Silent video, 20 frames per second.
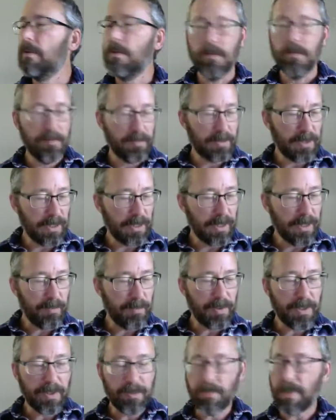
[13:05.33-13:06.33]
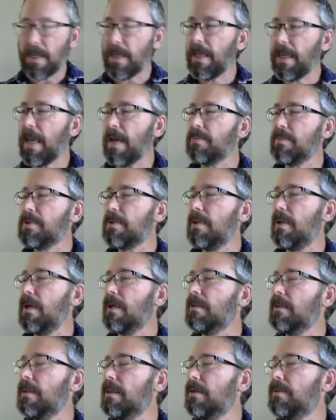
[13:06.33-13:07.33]
Oops, I keep hitting my caps
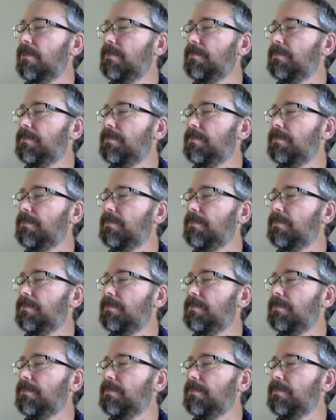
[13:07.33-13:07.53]
lock there.